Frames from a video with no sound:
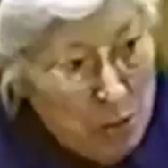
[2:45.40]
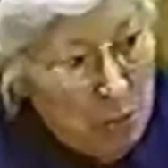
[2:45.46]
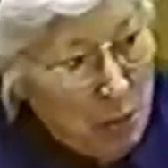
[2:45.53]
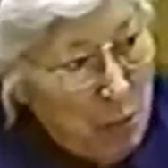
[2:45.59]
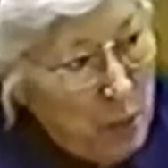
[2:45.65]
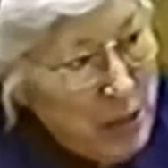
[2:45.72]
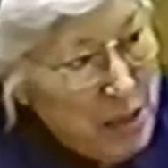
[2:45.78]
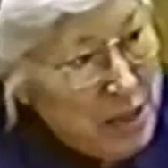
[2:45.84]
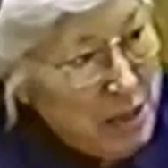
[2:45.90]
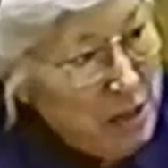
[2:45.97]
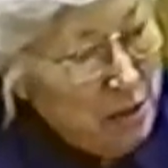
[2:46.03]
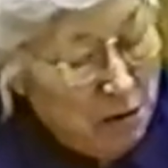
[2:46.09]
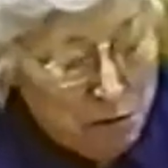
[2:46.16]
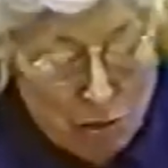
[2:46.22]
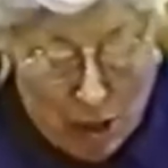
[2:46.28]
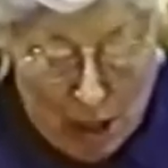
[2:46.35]
We were
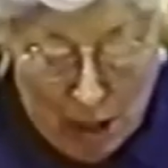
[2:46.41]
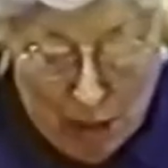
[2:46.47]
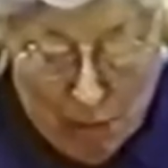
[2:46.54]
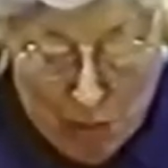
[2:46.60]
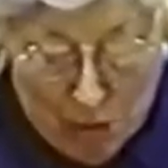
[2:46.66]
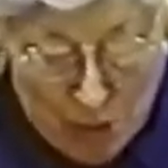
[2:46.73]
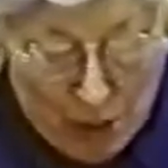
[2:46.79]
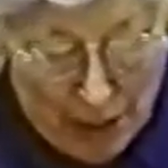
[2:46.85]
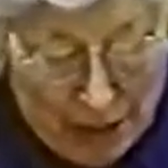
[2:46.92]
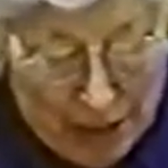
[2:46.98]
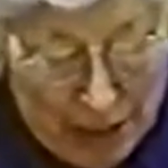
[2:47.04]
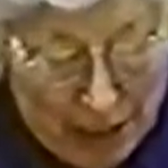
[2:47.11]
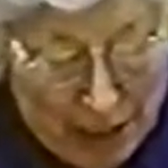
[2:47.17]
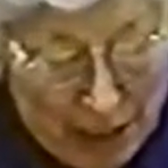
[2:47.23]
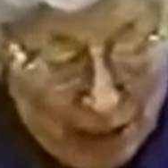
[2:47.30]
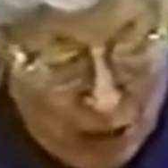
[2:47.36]
wasting our time trying
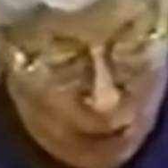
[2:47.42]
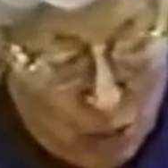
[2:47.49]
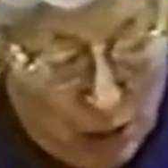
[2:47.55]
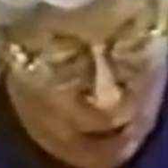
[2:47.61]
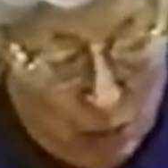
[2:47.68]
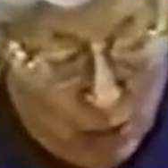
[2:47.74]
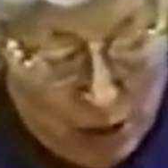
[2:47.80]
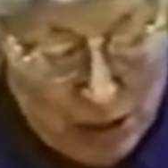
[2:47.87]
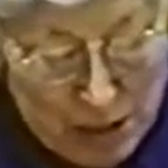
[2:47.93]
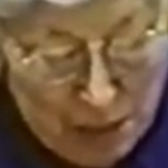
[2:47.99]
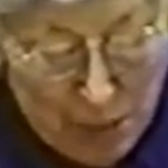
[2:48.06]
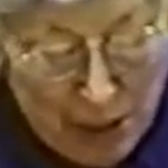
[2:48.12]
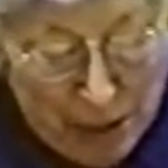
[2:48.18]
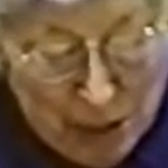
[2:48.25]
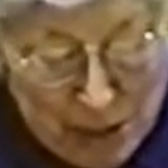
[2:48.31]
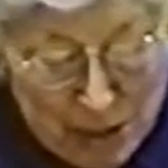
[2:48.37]
to get into what was
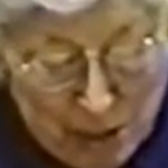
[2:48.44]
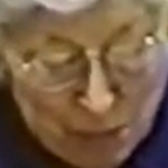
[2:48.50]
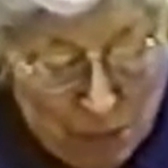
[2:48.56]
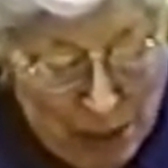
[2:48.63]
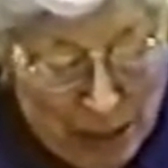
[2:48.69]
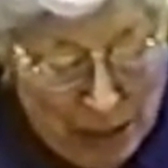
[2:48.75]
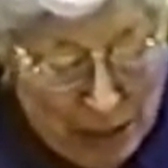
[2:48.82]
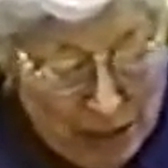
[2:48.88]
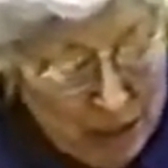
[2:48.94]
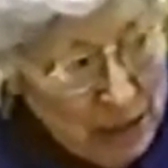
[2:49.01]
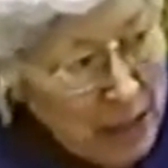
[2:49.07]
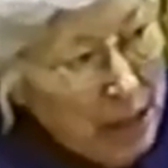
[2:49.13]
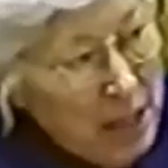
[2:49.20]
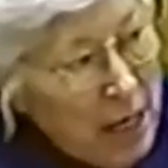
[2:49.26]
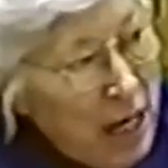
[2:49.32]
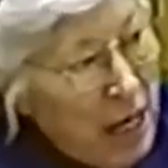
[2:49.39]
the men's domain,
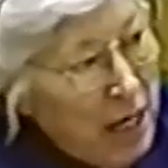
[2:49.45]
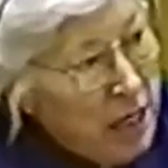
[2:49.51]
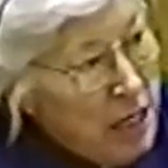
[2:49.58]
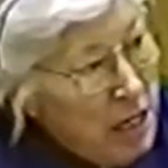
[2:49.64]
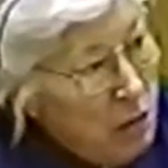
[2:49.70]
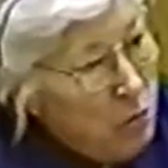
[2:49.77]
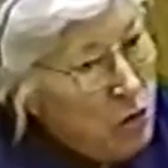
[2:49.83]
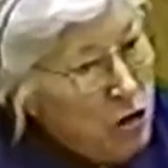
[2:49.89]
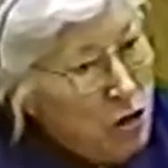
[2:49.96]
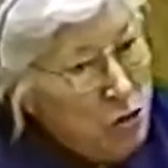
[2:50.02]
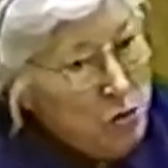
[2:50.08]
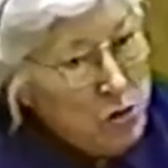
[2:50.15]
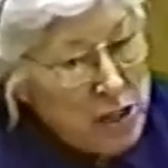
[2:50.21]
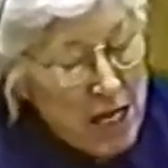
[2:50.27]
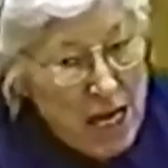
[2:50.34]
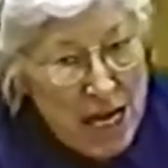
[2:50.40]
and he would
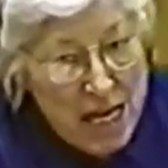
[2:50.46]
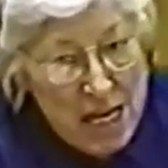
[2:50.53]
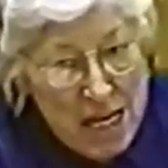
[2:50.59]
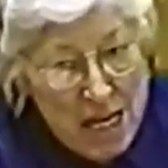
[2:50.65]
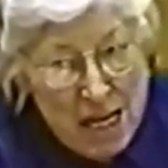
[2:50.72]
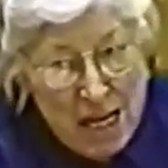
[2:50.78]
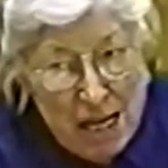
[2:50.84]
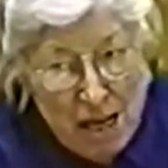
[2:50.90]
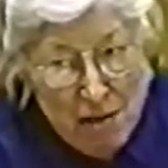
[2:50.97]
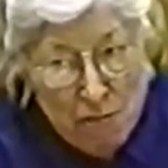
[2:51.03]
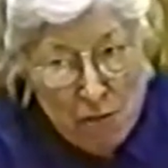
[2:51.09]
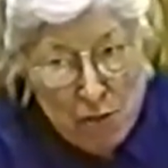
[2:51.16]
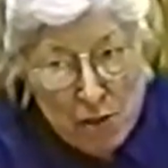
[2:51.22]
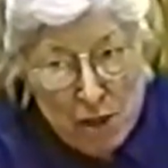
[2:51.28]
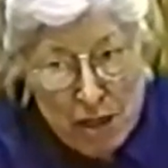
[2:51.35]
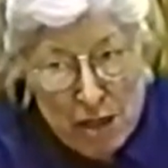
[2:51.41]
use any
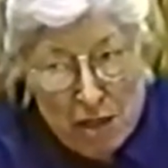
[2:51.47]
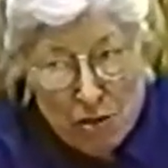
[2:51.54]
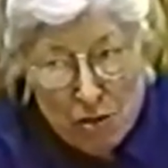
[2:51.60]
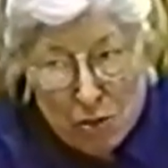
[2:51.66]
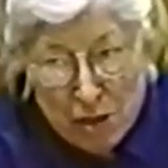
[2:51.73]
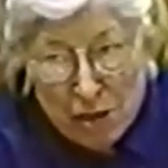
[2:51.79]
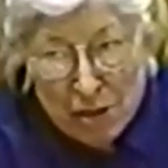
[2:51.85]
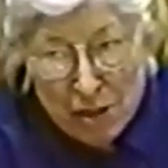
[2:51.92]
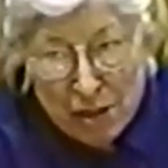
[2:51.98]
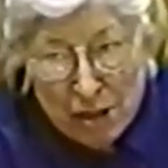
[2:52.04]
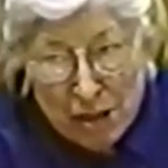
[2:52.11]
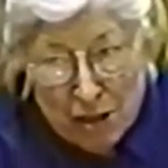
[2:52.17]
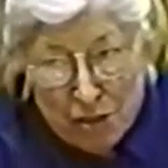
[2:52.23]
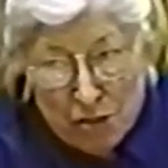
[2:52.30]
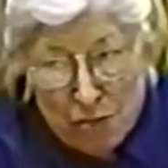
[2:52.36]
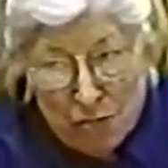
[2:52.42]
effort he could
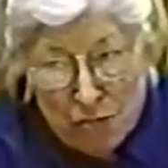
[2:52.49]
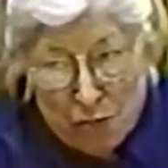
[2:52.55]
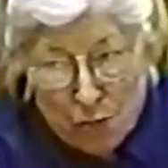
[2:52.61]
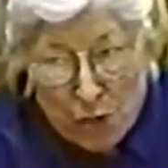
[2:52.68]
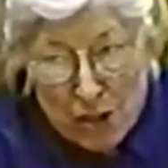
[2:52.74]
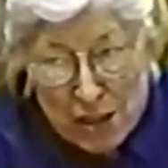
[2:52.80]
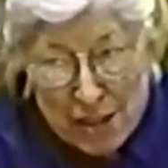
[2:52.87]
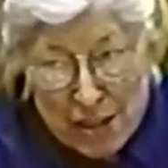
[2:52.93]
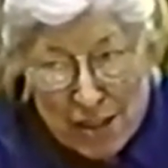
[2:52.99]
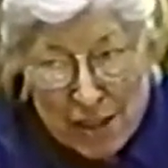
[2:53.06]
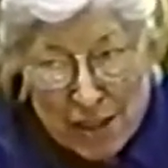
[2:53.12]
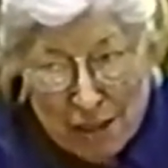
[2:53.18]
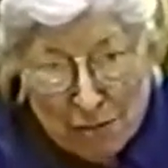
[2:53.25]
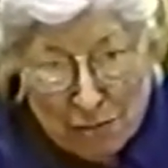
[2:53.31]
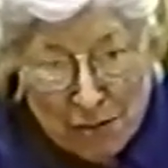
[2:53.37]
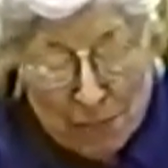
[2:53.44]
to force
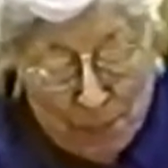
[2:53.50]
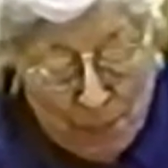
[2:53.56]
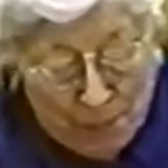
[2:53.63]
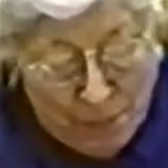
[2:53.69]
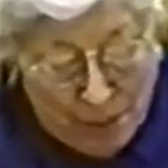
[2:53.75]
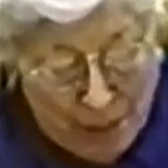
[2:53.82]
us out.